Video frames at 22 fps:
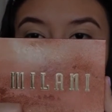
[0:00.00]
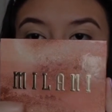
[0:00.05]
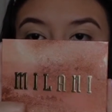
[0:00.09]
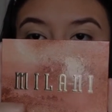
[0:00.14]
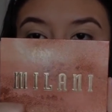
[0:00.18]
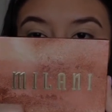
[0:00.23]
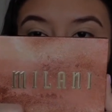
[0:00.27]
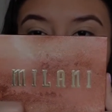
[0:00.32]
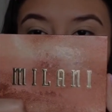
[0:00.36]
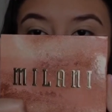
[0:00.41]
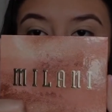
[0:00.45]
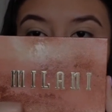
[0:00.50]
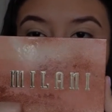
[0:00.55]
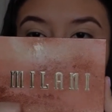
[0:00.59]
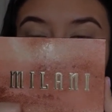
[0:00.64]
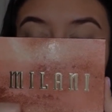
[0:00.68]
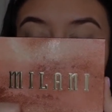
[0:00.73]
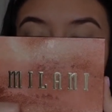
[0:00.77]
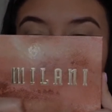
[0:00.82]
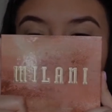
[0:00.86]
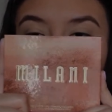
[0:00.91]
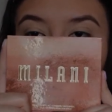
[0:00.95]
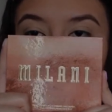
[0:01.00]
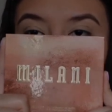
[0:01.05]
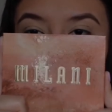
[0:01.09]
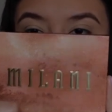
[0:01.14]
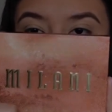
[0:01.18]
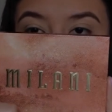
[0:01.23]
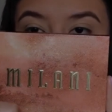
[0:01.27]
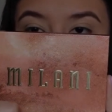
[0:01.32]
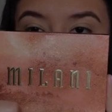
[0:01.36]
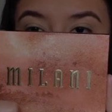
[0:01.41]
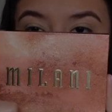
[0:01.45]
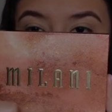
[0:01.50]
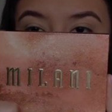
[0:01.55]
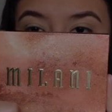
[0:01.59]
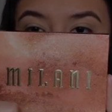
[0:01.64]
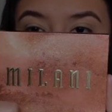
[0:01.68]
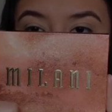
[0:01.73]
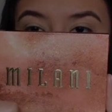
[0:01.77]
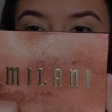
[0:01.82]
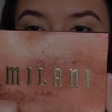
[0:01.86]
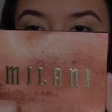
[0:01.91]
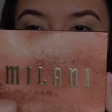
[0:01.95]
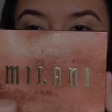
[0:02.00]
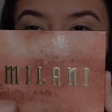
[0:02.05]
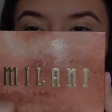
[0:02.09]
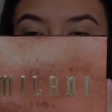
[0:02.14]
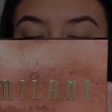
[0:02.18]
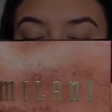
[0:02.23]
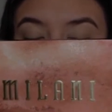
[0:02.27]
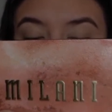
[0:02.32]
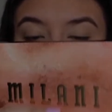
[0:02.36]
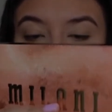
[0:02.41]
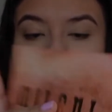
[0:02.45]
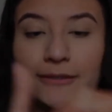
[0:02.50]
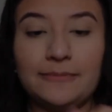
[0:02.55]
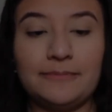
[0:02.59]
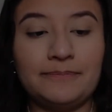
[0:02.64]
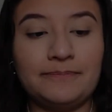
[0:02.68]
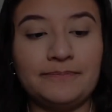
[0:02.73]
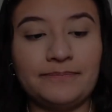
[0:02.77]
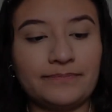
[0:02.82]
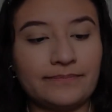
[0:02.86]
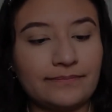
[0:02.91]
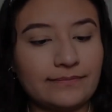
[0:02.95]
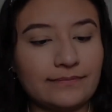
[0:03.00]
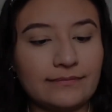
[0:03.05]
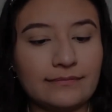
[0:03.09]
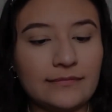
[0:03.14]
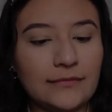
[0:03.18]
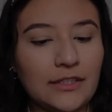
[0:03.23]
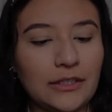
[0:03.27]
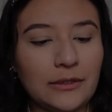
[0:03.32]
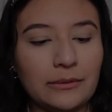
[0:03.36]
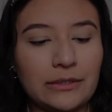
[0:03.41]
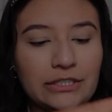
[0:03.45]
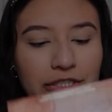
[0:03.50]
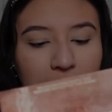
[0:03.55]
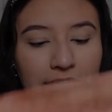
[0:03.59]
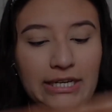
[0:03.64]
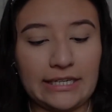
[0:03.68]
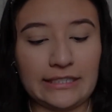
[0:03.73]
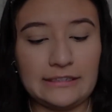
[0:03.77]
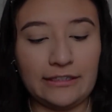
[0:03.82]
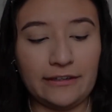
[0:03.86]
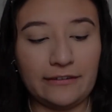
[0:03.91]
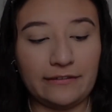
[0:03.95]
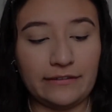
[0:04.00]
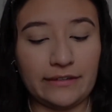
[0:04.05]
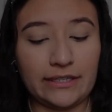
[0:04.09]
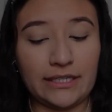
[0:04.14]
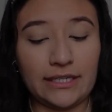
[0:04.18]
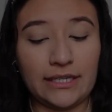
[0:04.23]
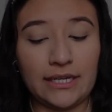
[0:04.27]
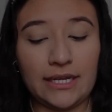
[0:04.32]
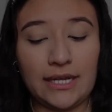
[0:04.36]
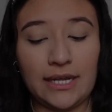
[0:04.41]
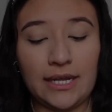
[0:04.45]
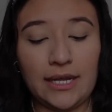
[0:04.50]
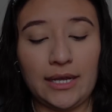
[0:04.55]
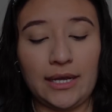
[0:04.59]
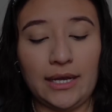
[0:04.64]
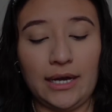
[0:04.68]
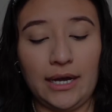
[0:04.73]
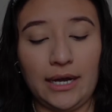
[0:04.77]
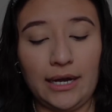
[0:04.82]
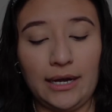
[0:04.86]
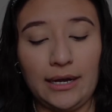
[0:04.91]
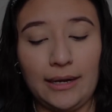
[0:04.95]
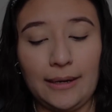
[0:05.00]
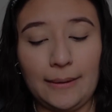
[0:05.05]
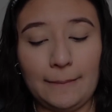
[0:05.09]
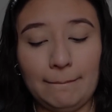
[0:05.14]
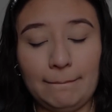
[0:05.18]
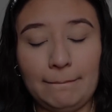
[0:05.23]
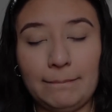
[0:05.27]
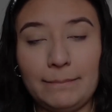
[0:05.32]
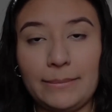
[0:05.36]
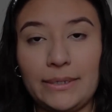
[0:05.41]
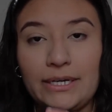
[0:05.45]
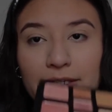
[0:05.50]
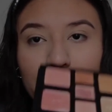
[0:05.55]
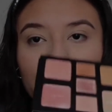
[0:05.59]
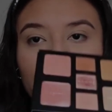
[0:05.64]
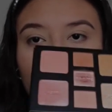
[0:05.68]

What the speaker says: other than that you have in here, which I love it. But